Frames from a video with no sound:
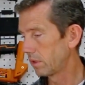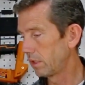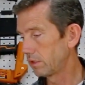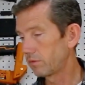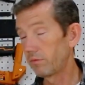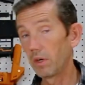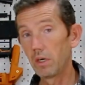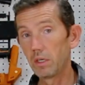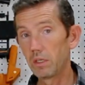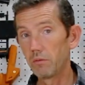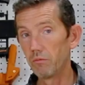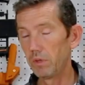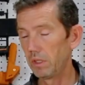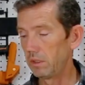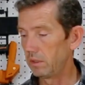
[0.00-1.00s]
It's very
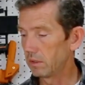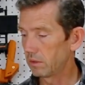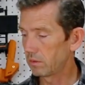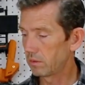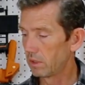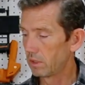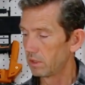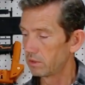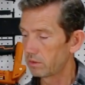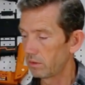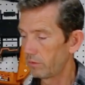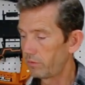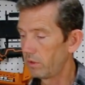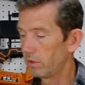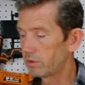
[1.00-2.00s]
convenient.
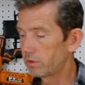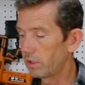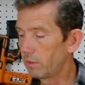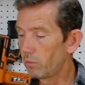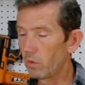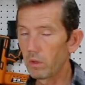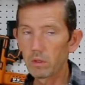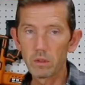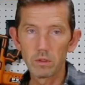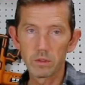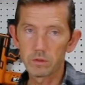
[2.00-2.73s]
So if you're a trim worker,